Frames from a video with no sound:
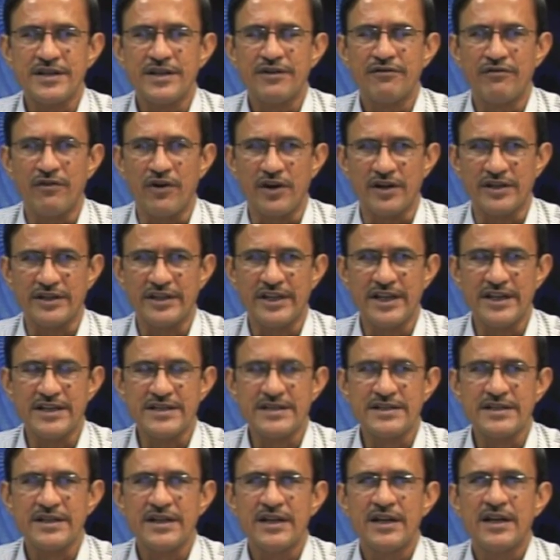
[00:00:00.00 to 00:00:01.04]
for
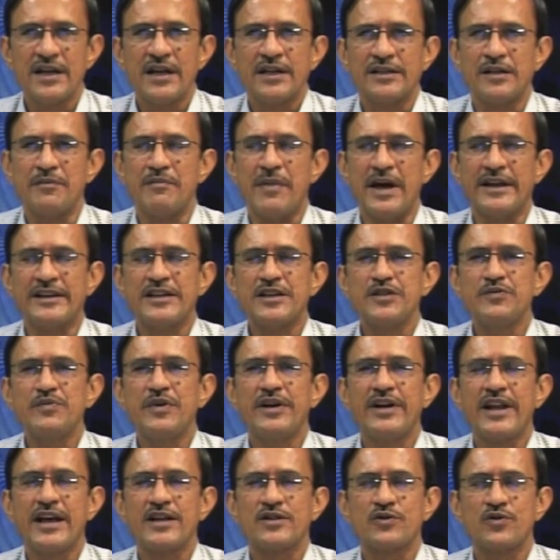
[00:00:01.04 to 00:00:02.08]
this. The management
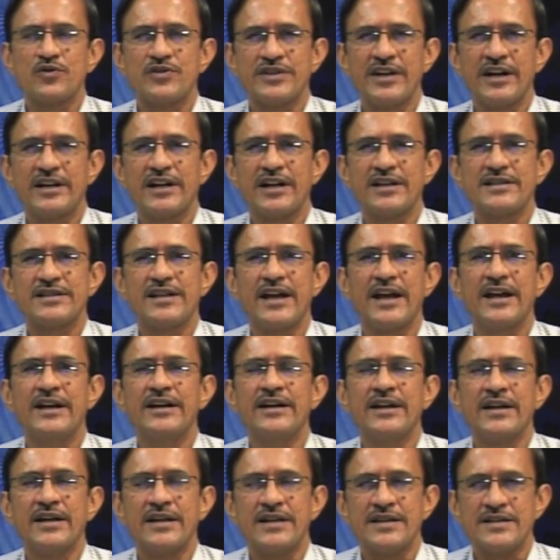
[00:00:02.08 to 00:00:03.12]
has to set aside
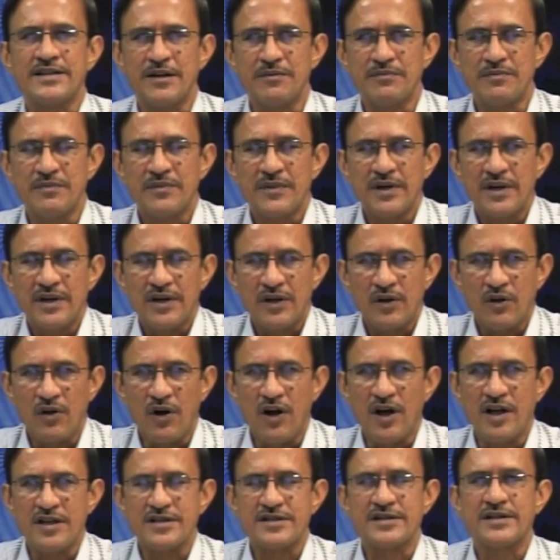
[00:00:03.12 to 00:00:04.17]
some
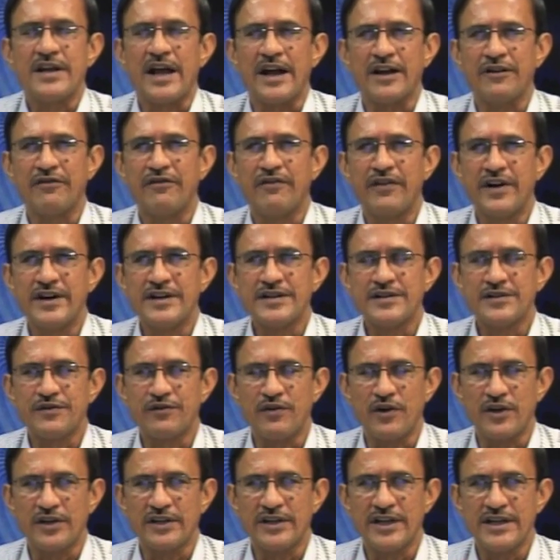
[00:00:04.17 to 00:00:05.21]
cost and funds
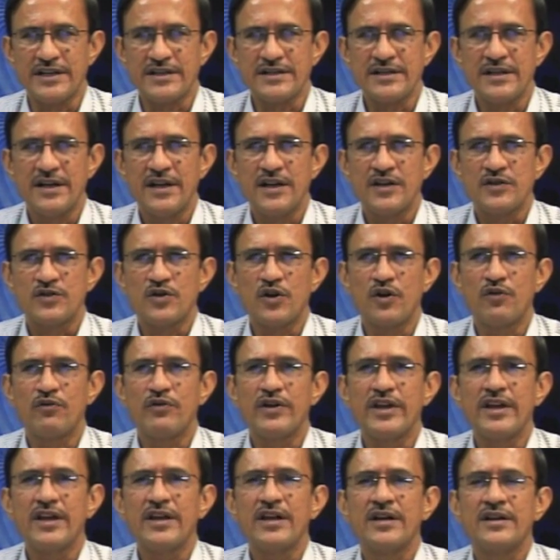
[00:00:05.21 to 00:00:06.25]
for this. So
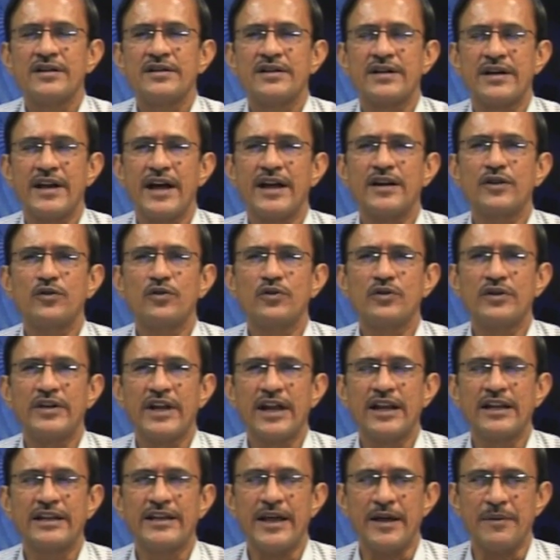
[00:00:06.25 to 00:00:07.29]
we try to
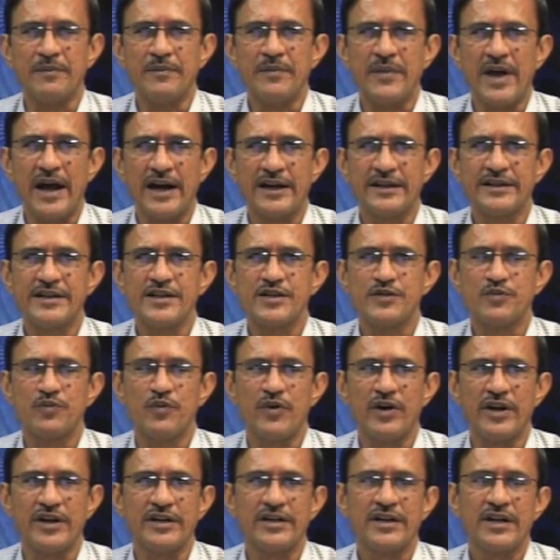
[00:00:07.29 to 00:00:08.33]
tell them at this
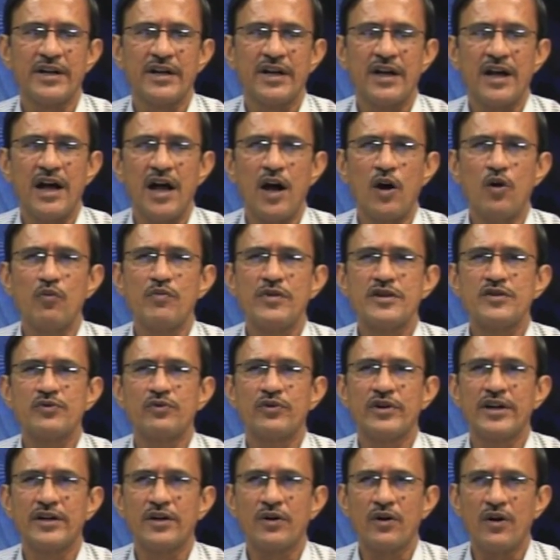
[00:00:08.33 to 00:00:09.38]
point how much would
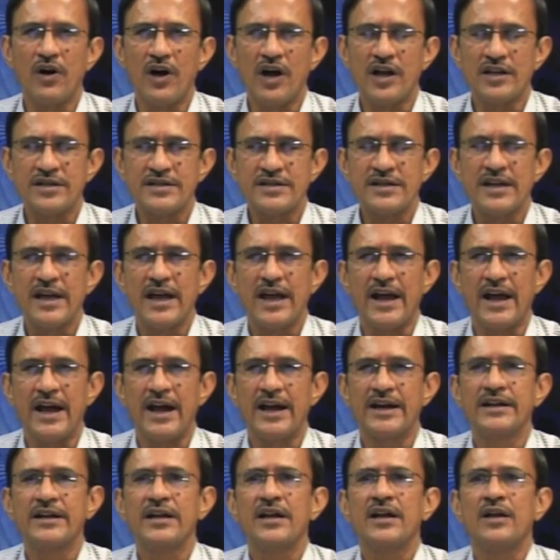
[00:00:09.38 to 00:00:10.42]
it cost
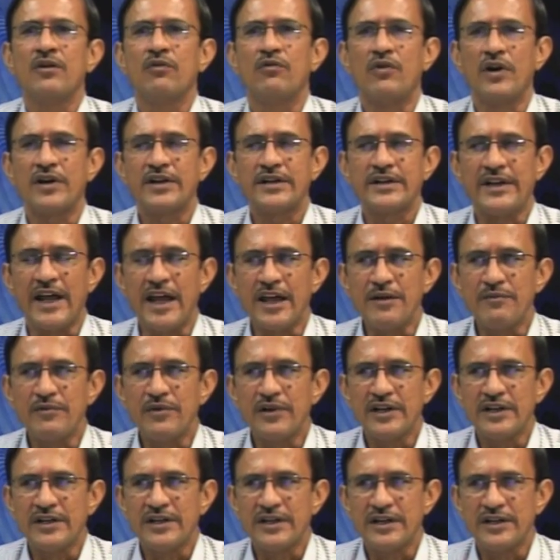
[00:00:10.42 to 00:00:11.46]
and what time
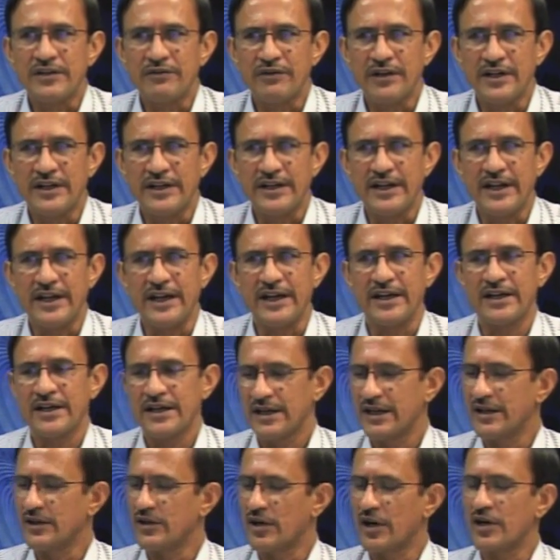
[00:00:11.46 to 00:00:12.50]
it will take
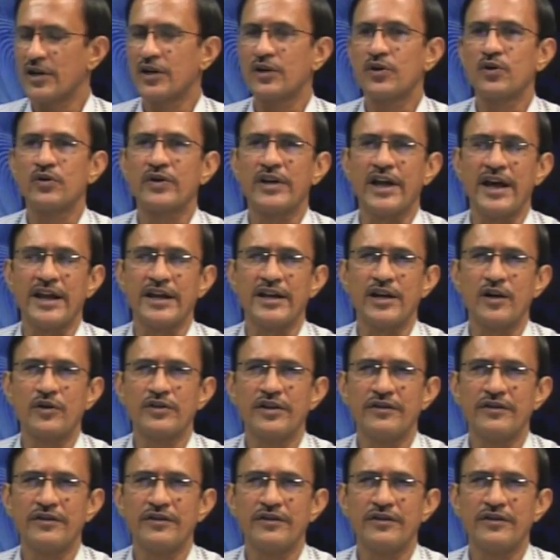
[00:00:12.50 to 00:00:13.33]
in order to carry out the